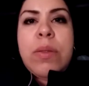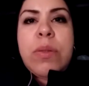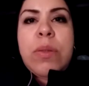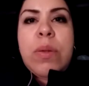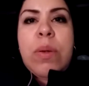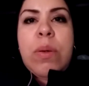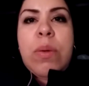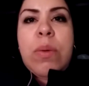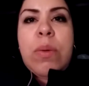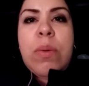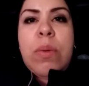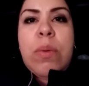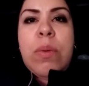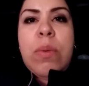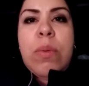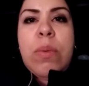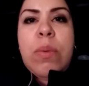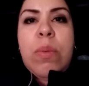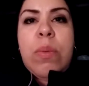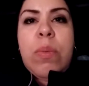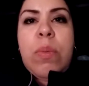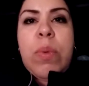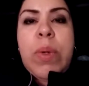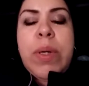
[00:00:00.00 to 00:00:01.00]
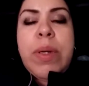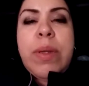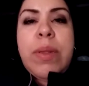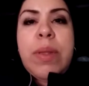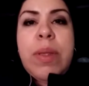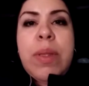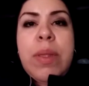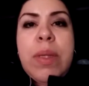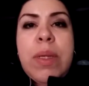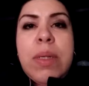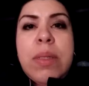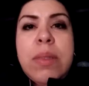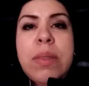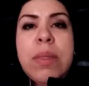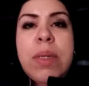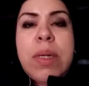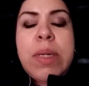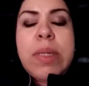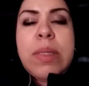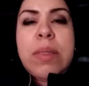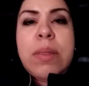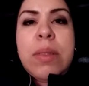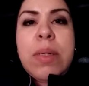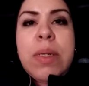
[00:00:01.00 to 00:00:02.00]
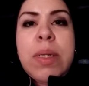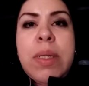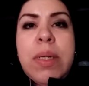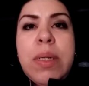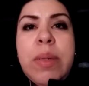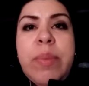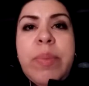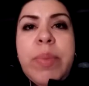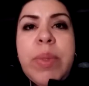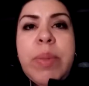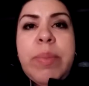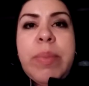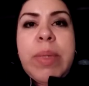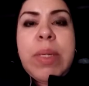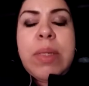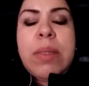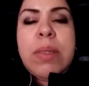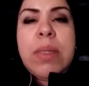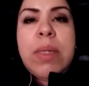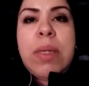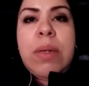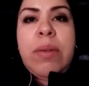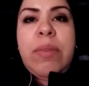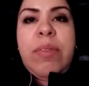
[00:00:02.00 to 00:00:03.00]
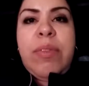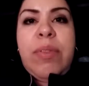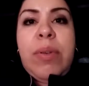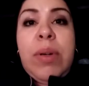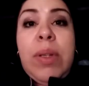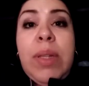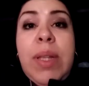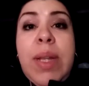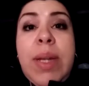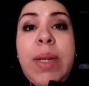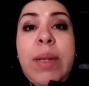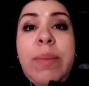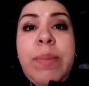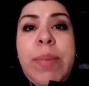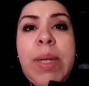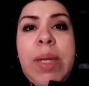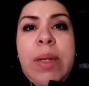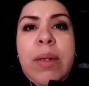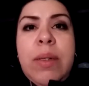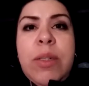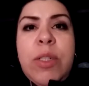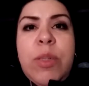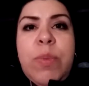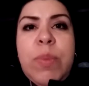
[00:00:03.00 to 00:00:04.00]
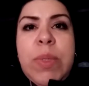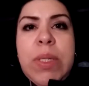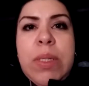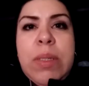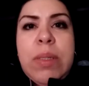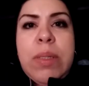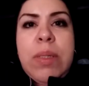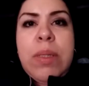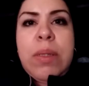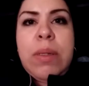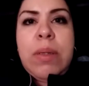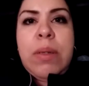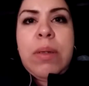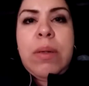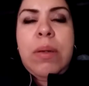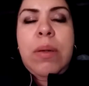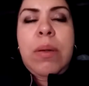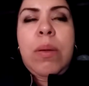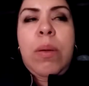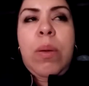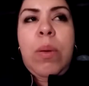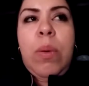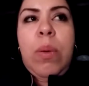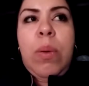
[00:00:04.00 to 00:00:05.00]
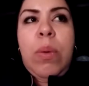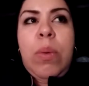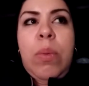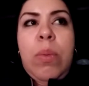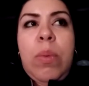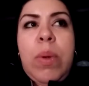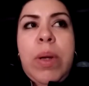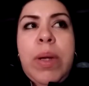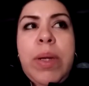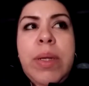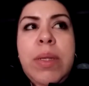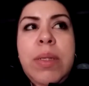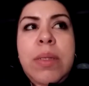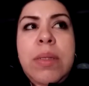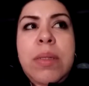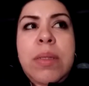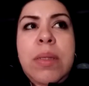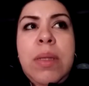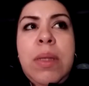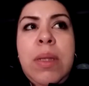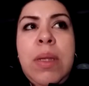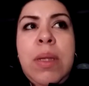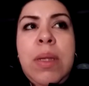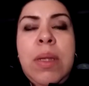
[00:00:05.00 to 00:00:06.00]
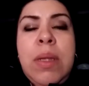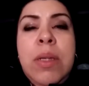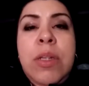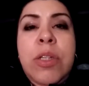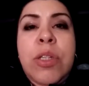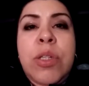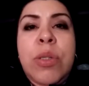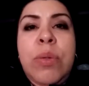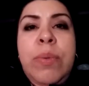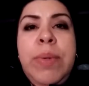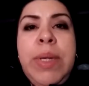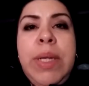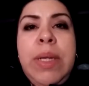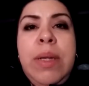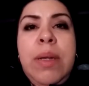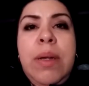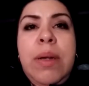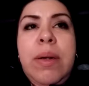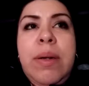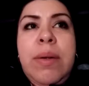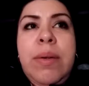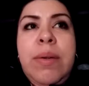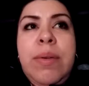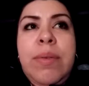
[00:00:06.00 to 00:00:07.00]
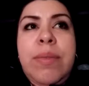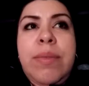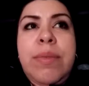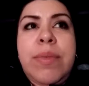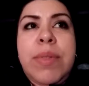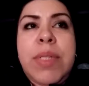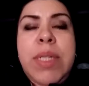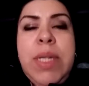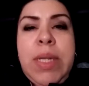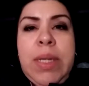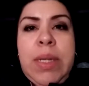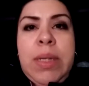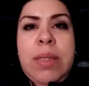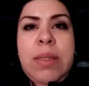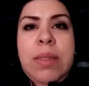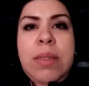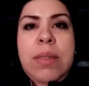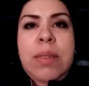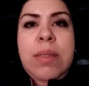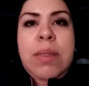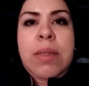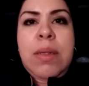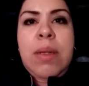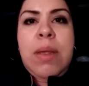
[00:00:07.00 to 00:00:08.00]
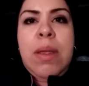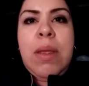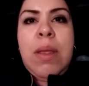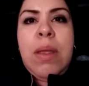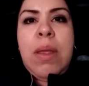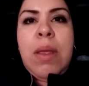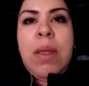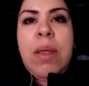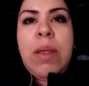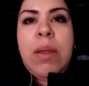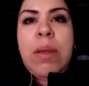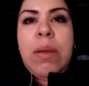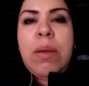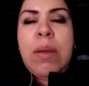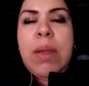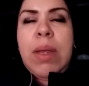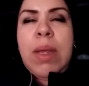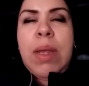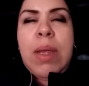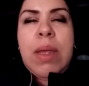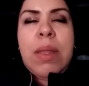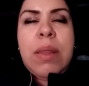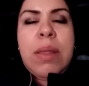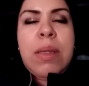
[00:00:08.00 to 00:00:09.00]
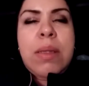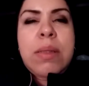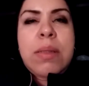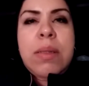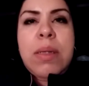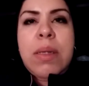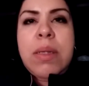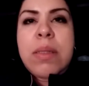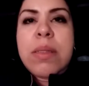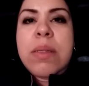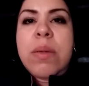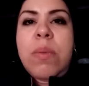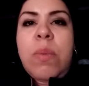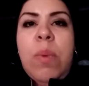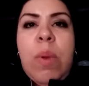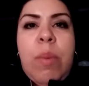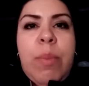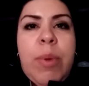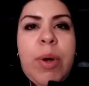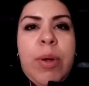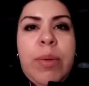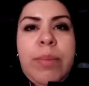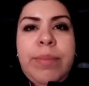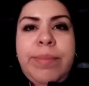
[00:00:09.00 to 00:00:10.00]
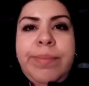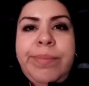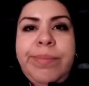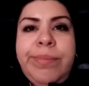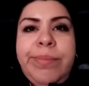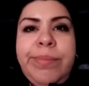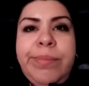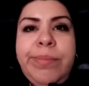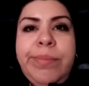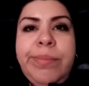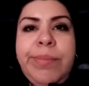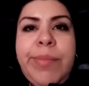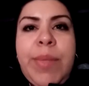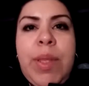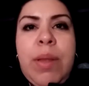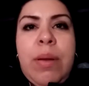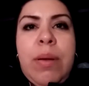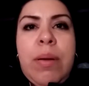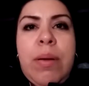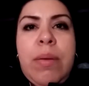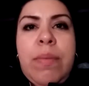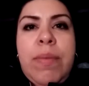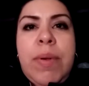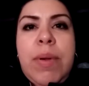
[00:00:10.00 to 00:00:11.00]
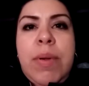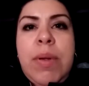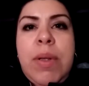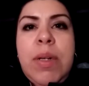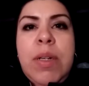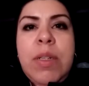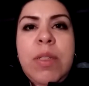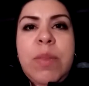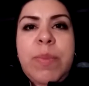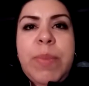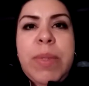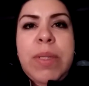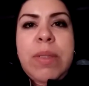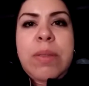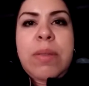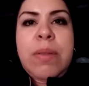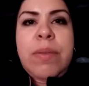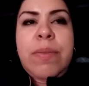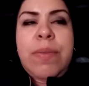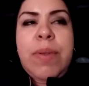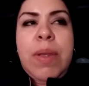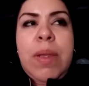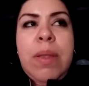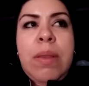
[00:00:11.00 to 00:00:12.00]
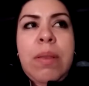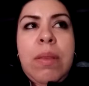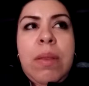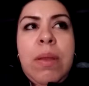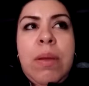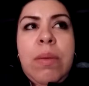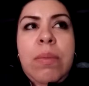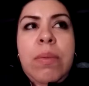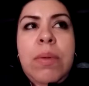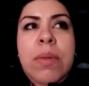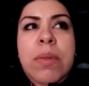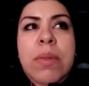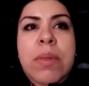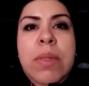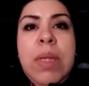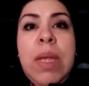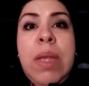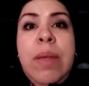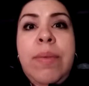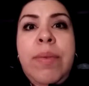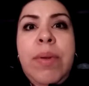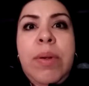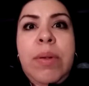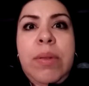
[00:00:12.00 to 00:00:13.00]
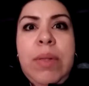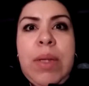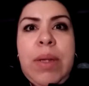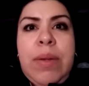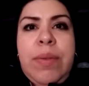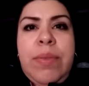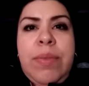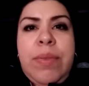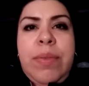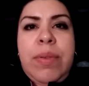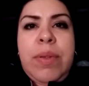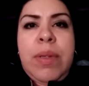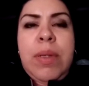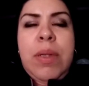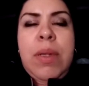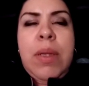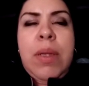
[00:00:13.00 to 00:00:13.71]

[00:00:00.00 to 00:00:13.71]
So one of the things that I started implementing for line management was the issuing of tickets. You can get these tickets at Walmart. They're very inexpensive and they will save your life.